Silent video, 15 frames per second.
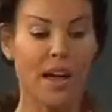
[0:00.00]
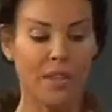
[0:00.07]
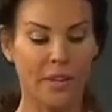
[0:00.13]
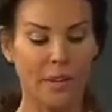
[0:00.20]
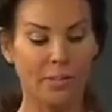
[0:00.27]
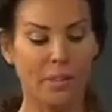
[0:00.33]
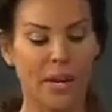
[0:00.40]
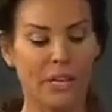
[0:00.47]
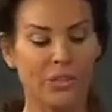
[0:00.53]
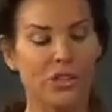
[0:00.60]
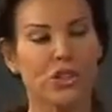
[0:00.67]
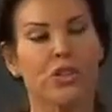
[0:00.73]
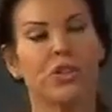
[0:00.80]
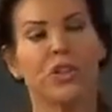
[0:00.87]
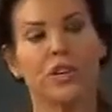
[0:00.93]
and then make
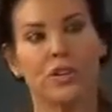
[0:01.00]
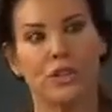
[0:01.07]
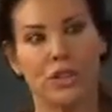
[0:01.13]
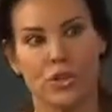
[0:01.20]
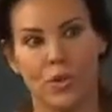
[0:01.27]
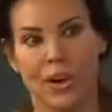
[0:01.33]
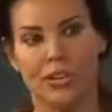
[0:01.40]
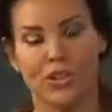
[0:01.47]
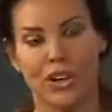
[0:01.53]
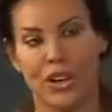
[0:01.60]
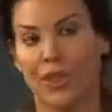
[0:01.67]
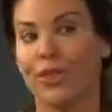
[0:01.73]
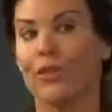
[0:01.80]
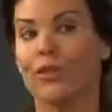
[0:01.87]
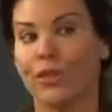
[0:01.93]
sure that you're stretching
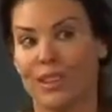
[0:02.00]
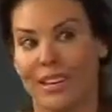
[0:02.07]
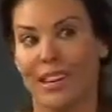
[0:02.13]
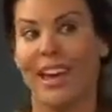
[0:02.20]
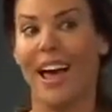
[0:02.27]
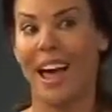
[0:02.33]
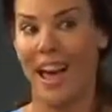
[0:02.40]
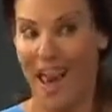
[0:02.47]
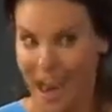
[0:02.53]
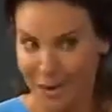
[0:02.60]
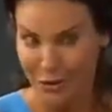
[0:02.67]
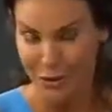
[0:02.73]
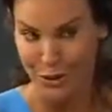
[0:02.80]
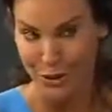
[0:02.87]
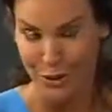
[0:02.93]
thoroughly
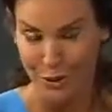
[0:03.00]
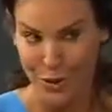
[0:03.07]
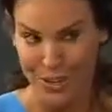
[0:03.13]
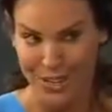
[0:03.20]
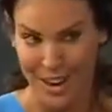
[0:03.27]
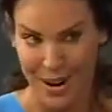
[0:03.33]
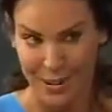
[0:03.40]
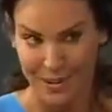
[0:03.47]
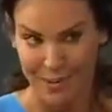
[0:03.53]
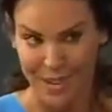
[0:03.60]
after you work out.